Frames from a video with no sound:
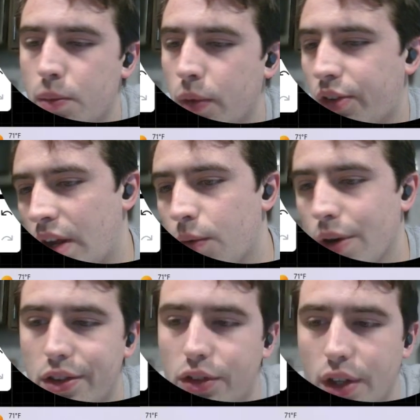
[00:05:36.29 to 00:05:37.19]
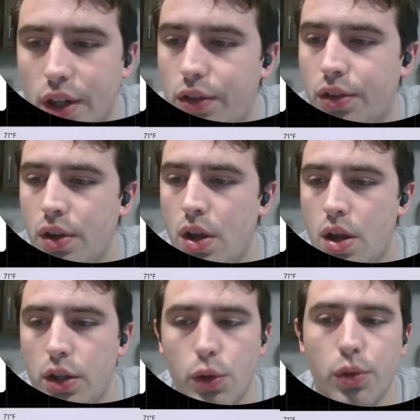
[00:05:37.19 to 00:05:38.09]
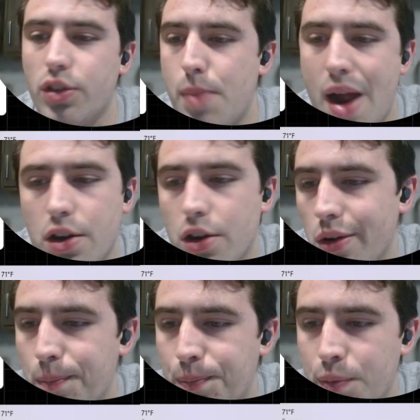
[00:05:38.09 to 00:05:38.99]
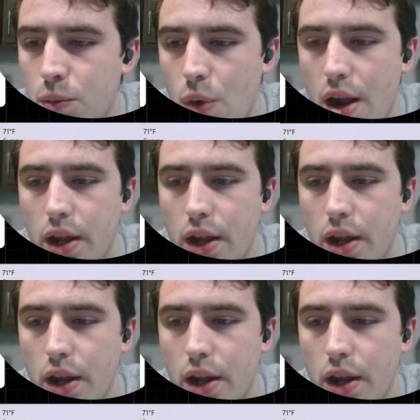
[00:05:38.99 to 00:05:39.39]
let's say, for instance, use tobacco, right?